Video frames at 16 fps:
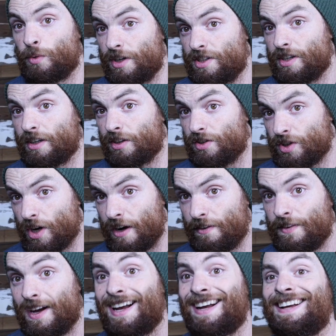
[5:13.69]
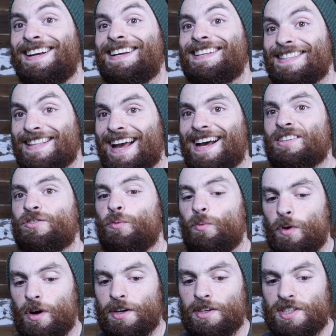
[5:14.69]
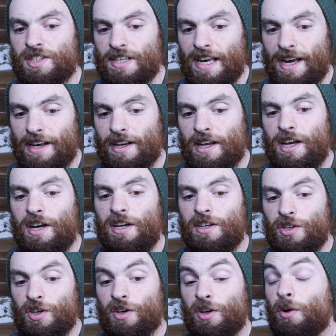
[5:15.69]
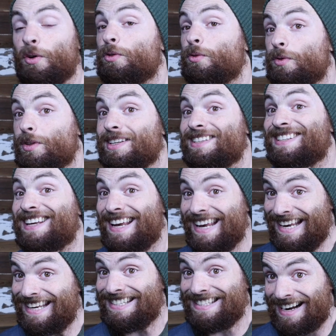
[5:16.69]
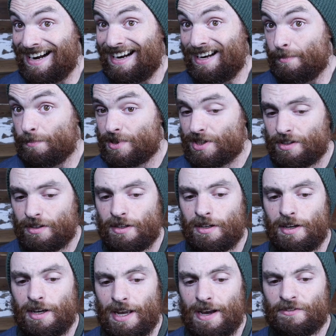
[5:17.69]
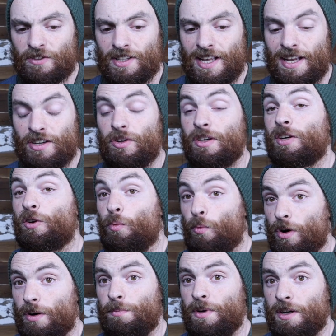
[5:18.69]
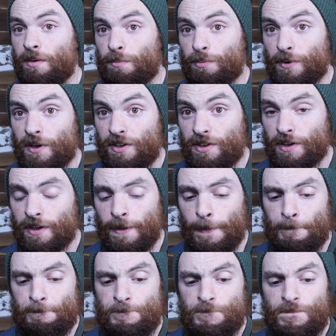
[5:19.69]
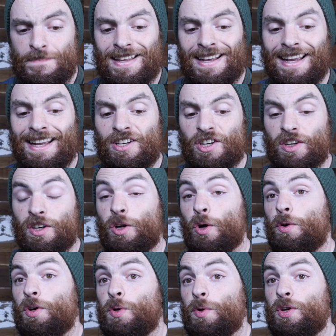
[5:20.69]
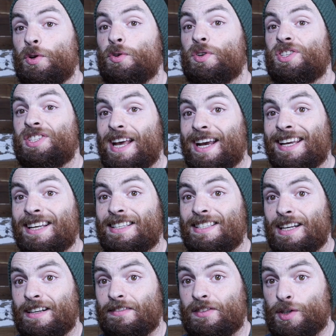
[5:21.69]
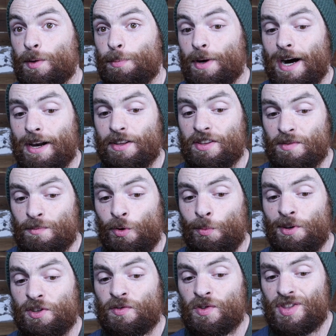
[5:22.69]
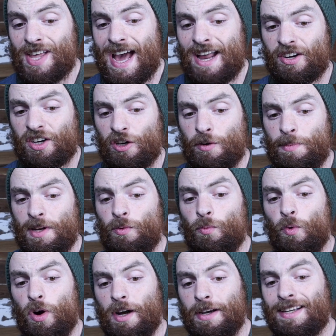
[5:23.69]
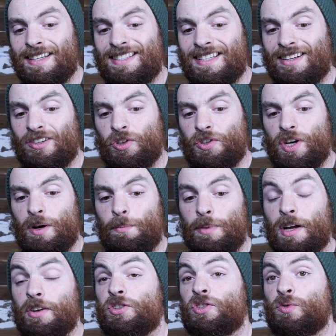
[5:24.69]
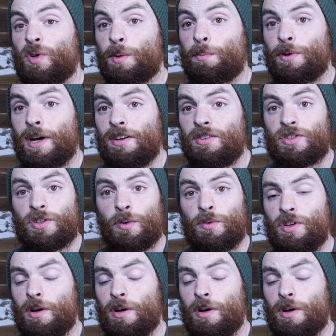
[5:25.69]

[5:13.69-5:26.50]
20 seconds off. That's one set. You're gonna go through this 8 times. After that, you'll get a 1-minute breather, and you're gonna go into your second set of Tabata. The movements for that are gonna be 1, a single dumbbell strict press, so